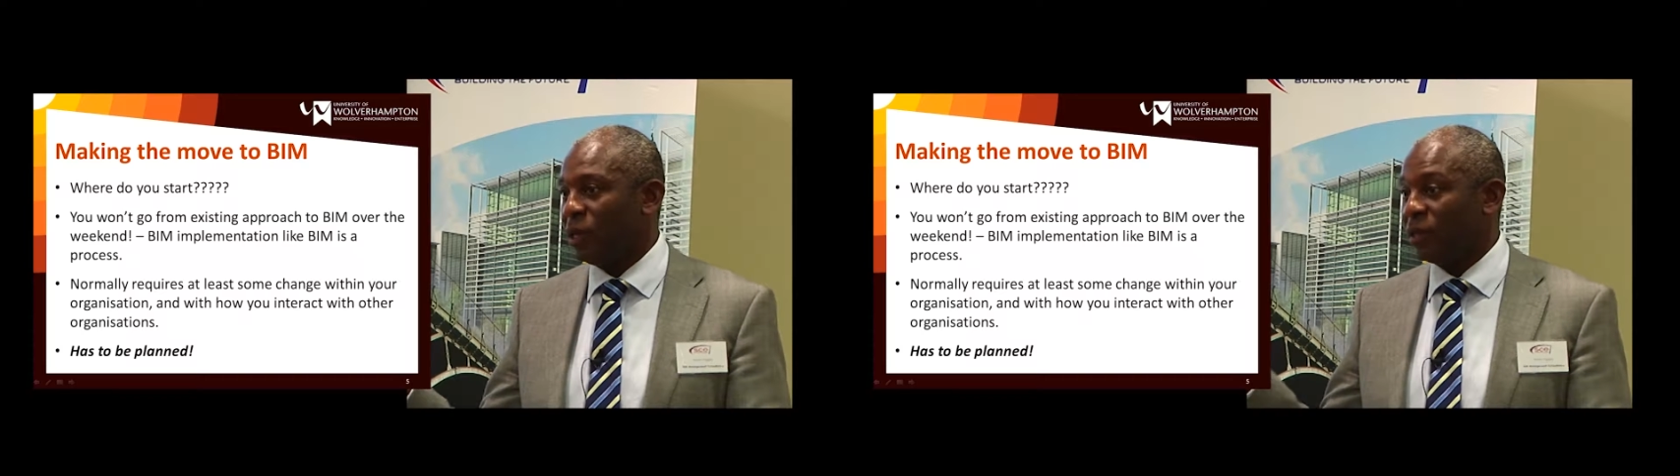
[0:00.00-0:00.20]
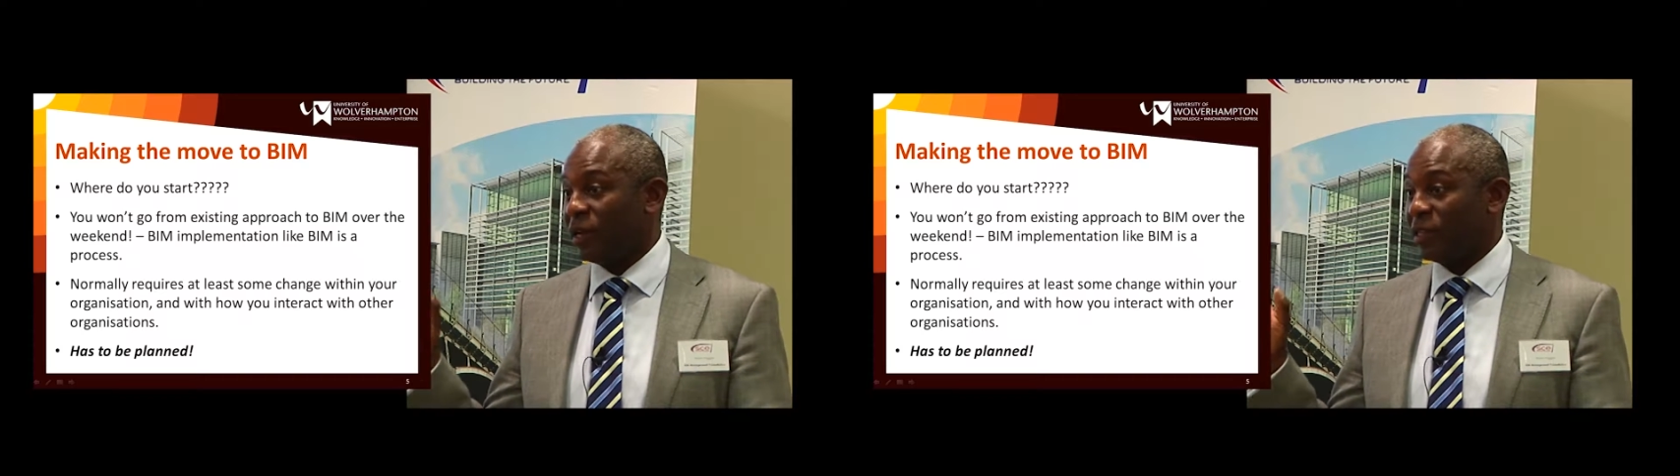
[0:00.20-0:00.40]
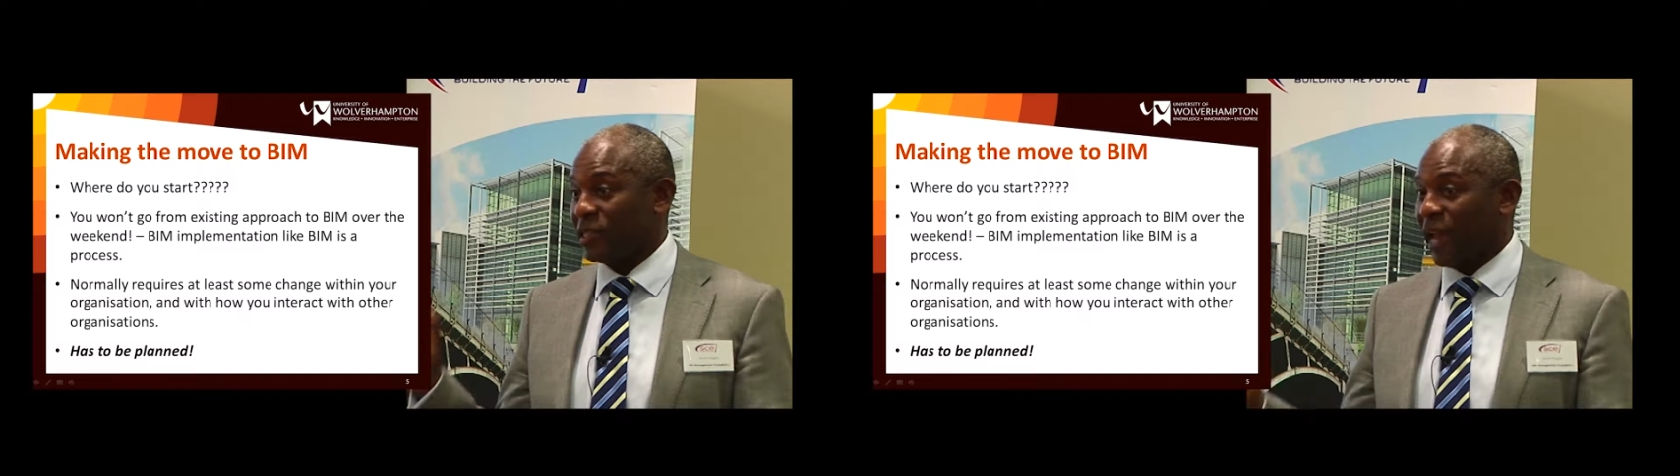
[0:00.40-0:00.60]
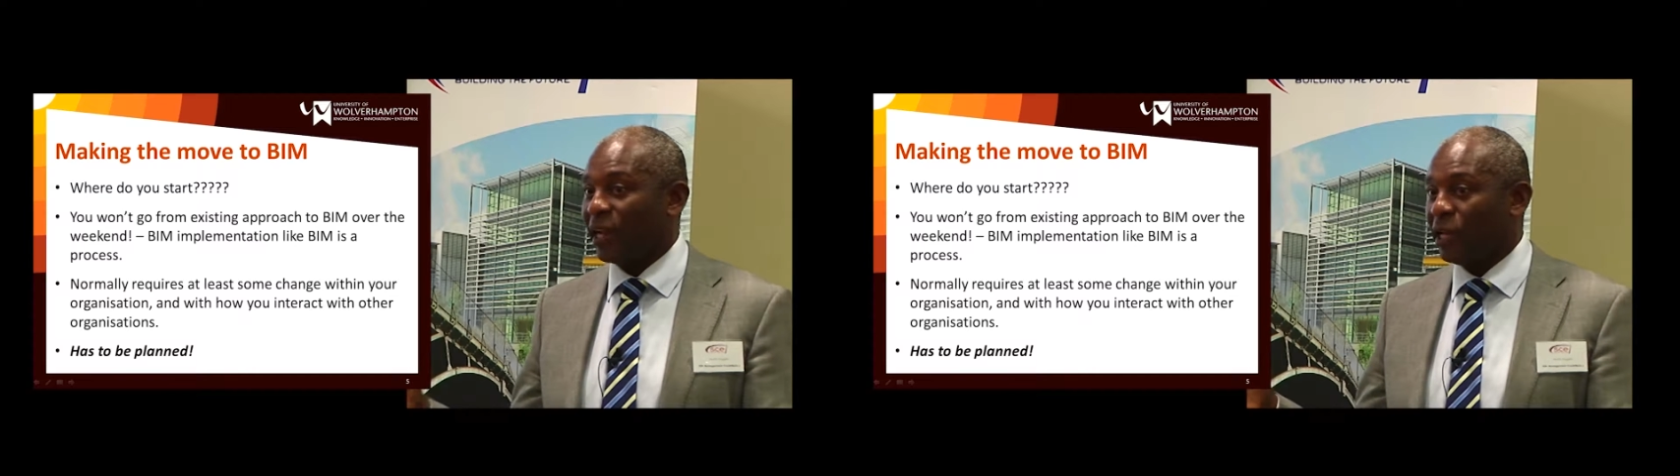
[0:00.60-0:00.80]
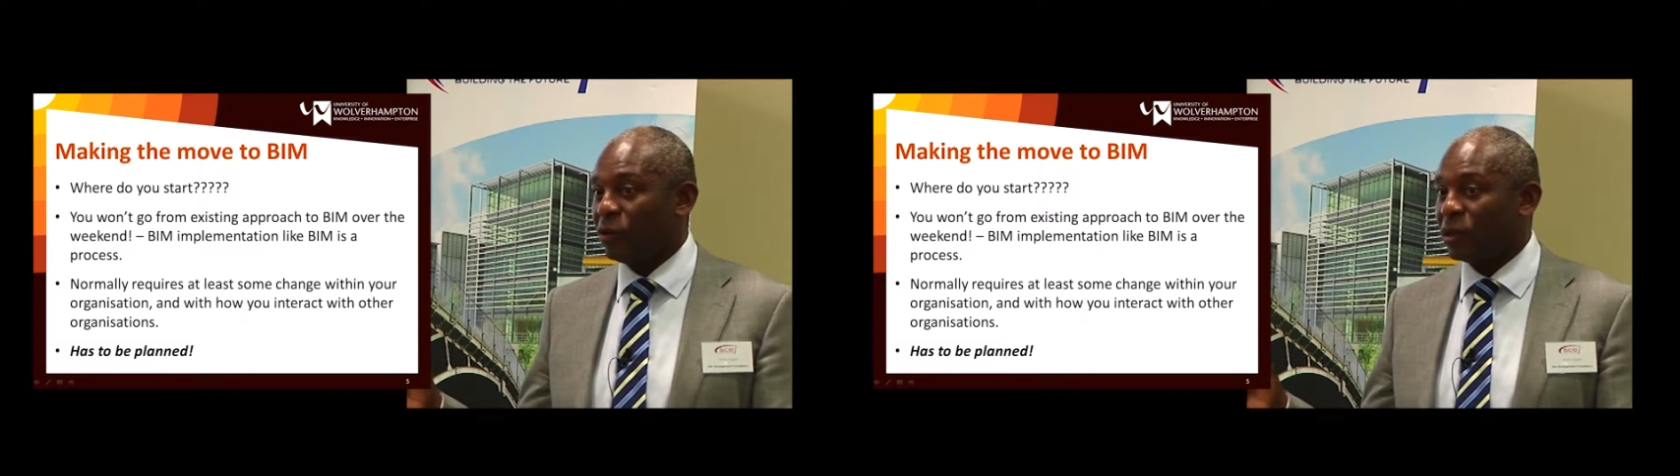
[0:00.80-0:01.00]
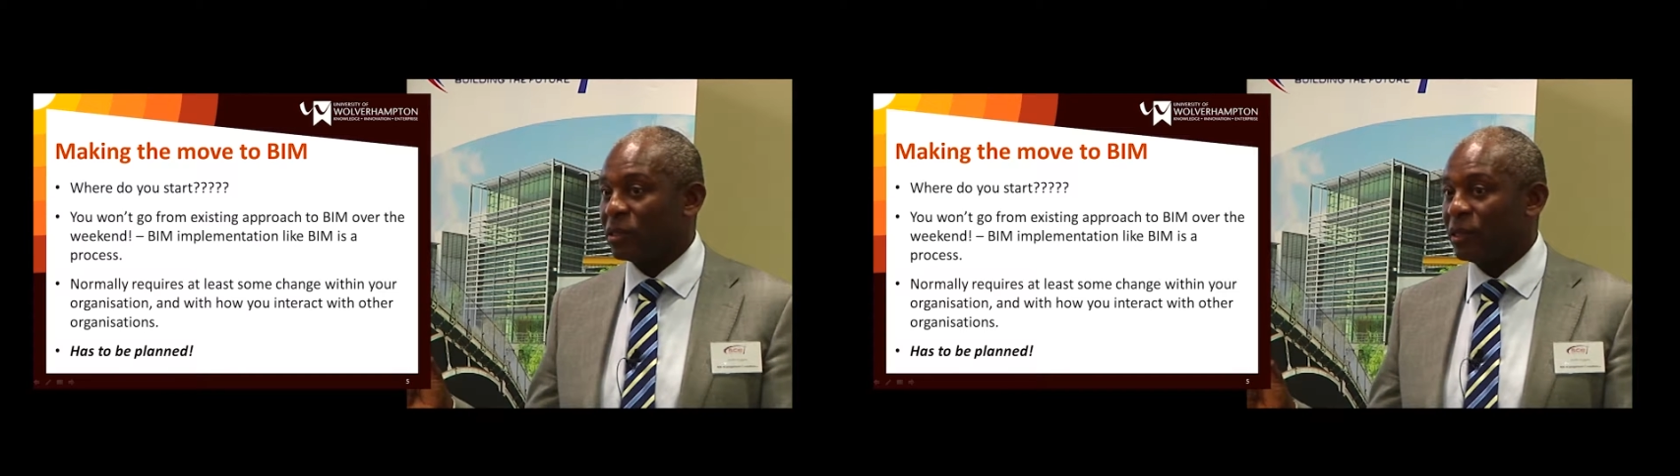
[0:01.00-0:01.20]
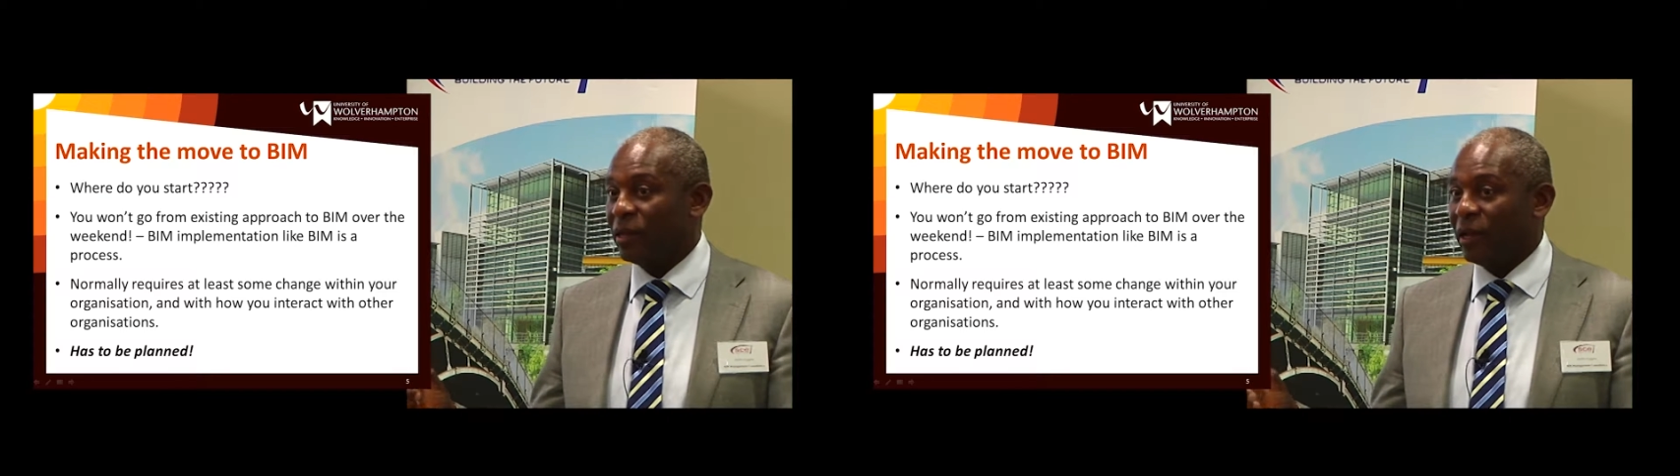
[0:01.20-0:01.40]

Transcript: that it's accurate,